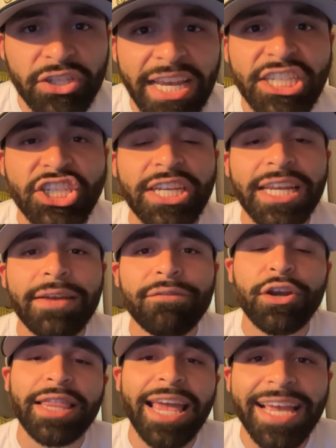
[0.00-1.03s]
TG
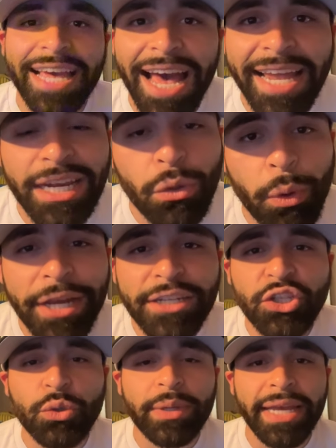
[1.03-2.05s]
for thank God and where
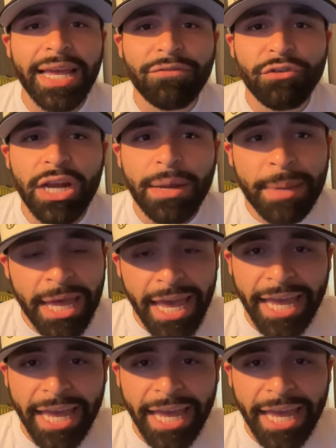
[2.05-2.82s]
you're tuning in from,